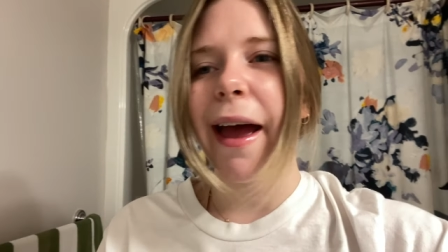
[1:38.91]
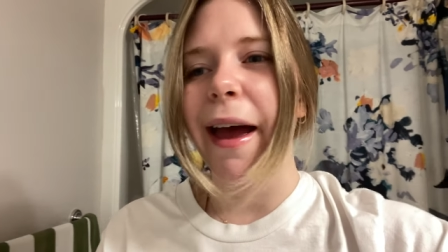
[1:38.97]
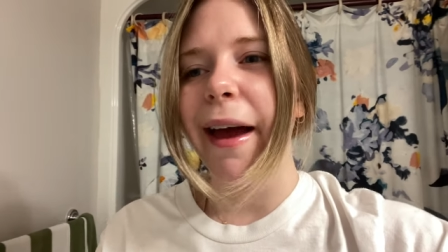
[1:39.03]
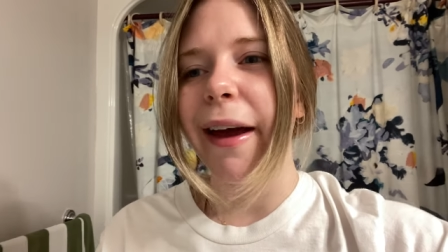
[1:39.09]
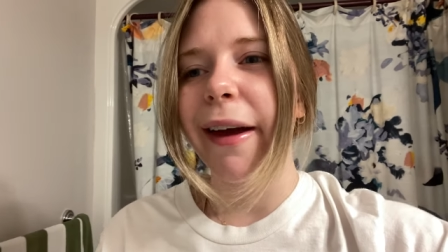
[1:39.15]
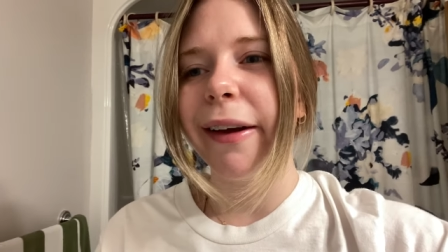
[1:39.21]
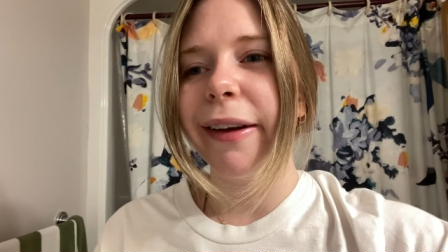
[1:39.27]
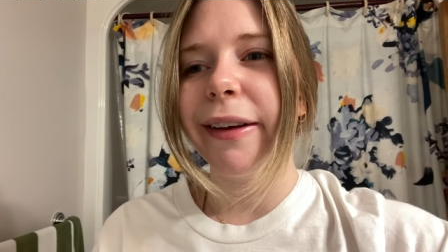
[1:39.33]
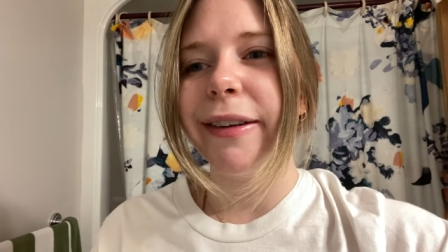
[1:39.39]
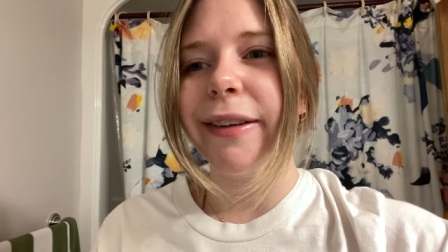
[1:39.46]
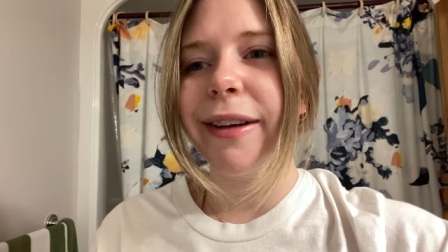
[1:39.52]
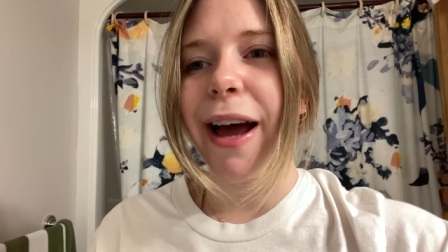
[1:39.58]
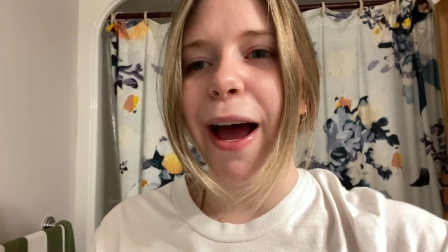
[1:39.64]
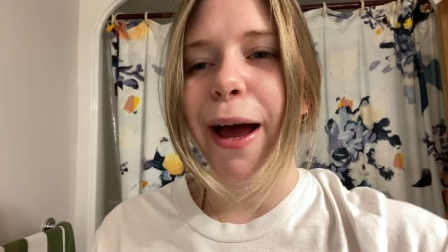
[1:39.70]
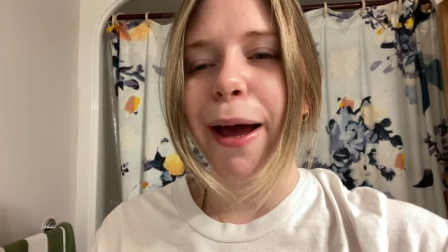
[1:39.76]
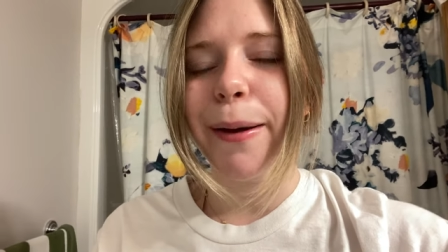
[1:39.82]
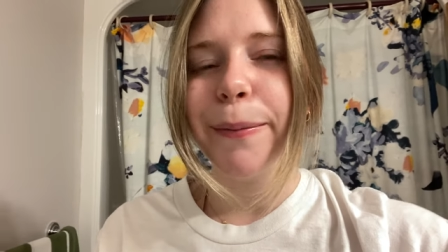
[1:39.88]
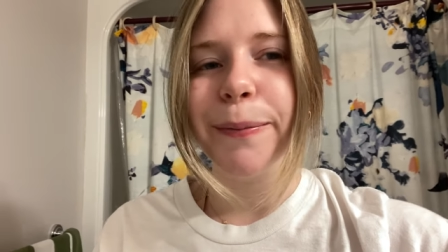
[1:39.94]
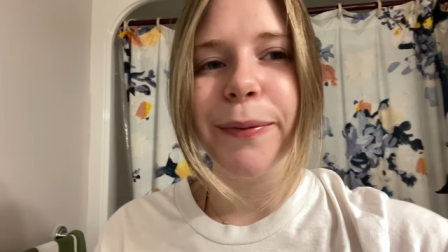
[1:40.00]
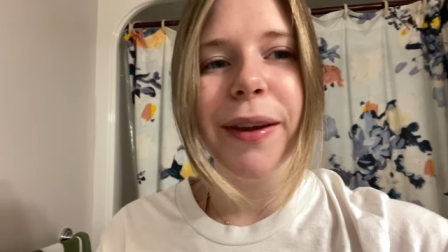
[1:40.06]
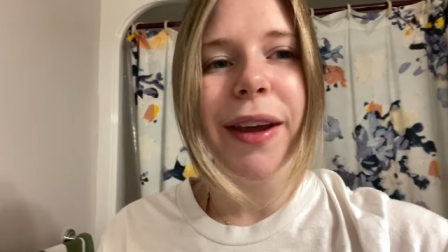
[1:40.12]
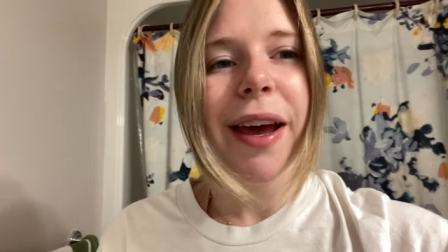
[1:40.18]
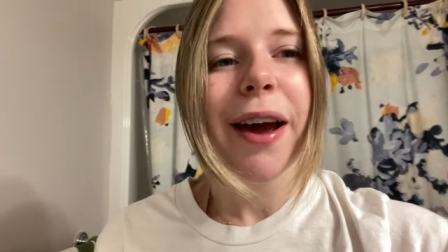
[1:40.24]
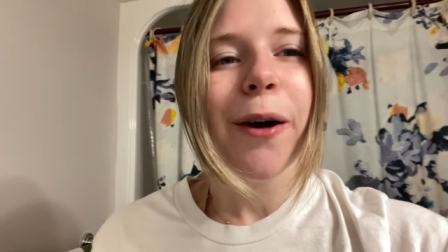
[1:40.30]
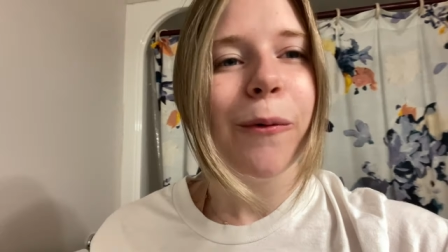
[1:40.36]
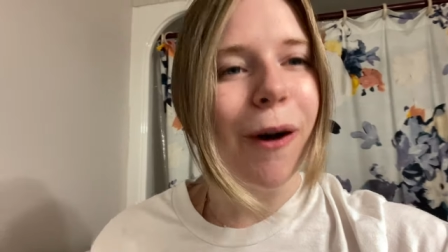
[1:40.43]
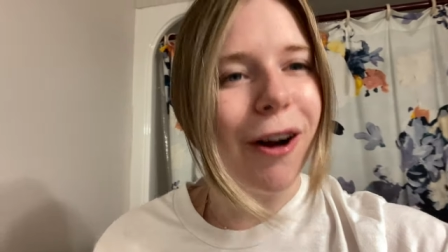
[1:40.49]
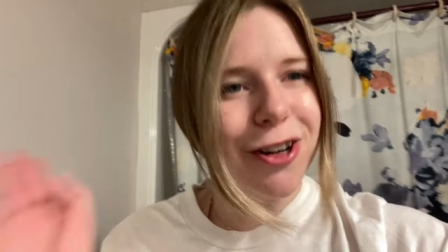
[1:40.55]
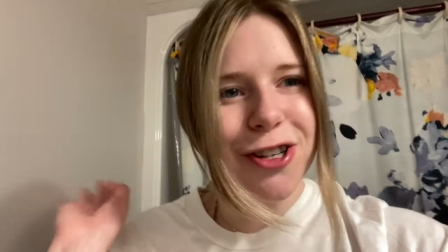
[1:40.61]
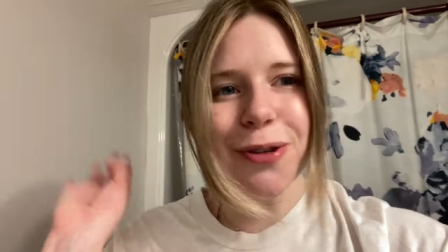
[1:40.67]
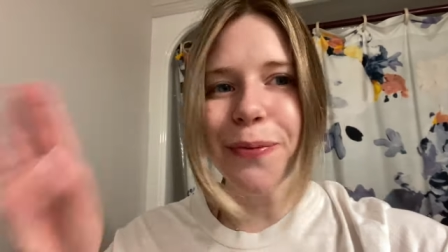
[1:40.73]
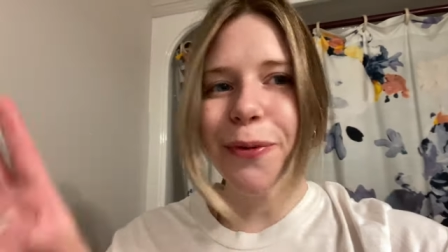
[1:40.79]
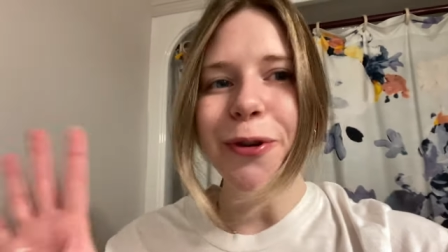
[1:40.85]
And I'm
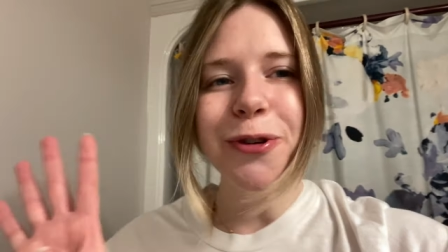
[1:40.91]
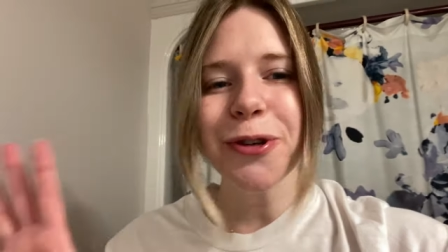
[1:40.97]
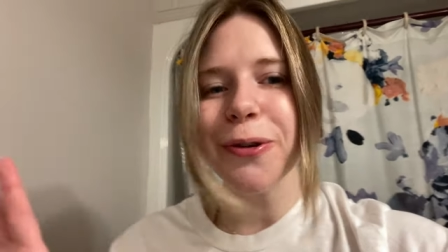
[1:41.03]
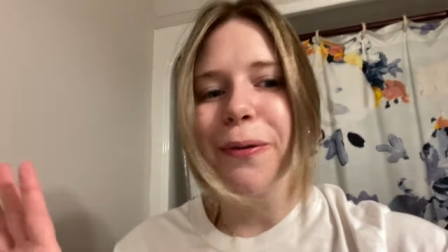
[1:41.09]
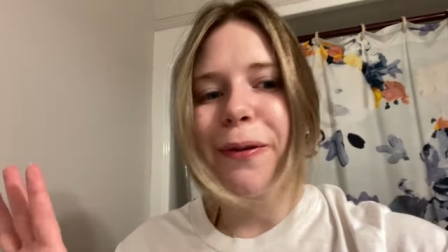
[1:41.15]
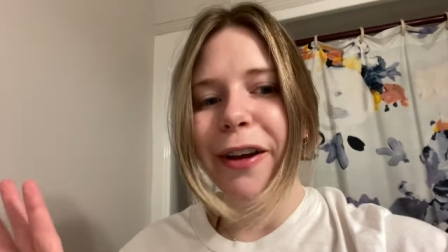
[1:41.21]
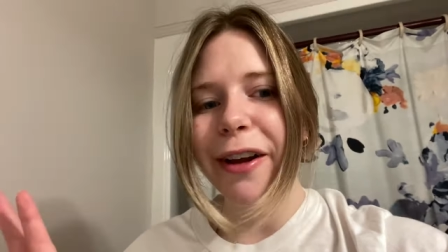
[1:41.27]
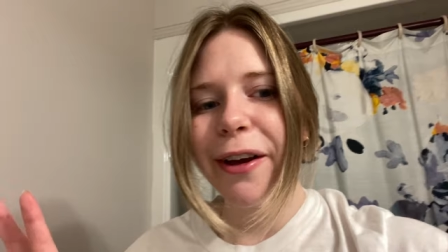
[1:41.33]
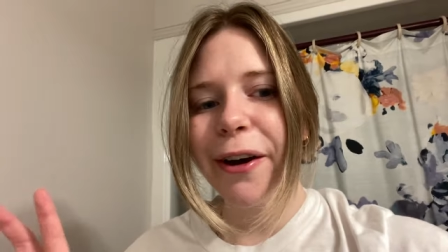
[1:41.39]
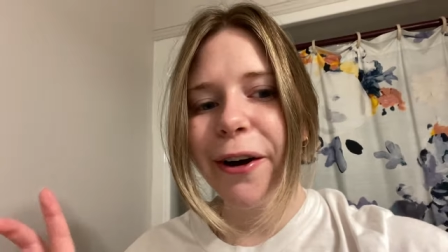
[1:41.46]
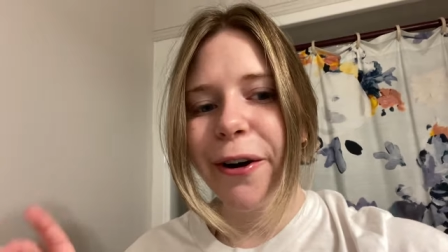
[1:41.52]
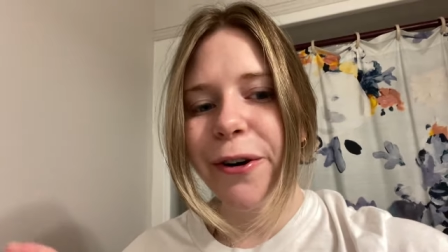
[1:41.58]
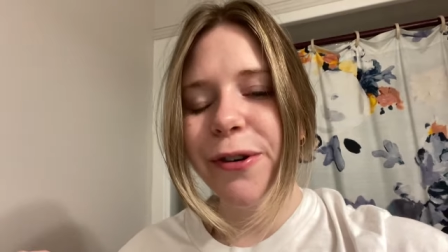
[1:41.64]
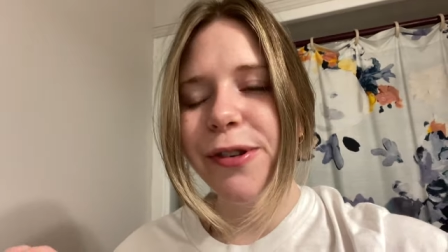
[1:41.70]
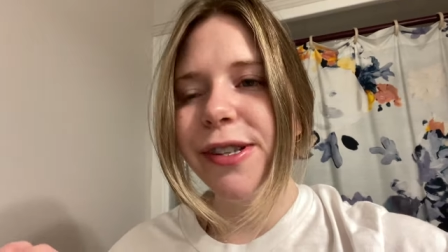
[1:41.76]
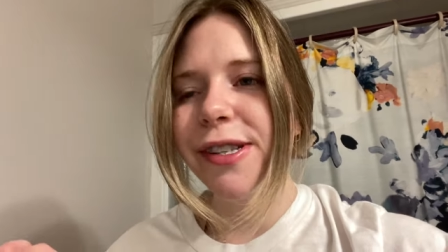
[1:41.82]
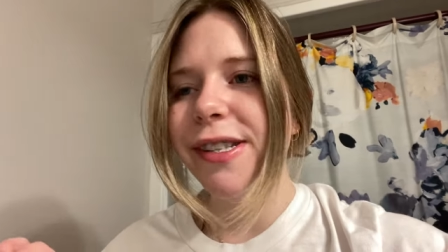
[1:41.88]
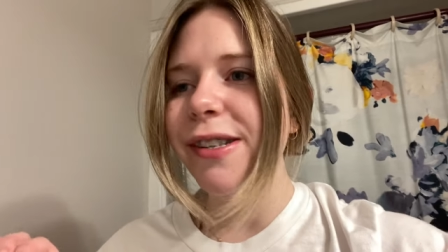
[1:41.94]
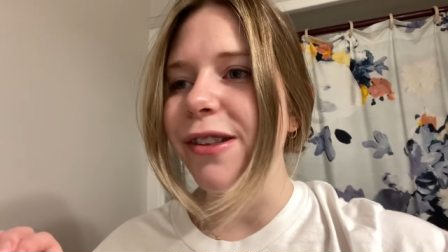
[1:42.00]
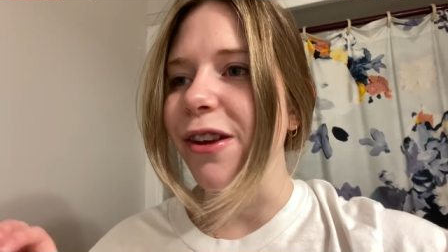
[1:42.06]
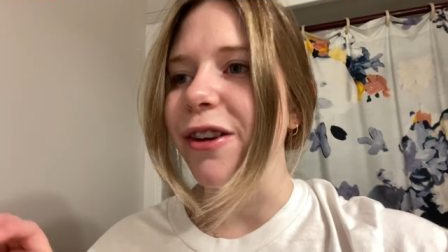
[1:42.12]
watched some YouTube videos,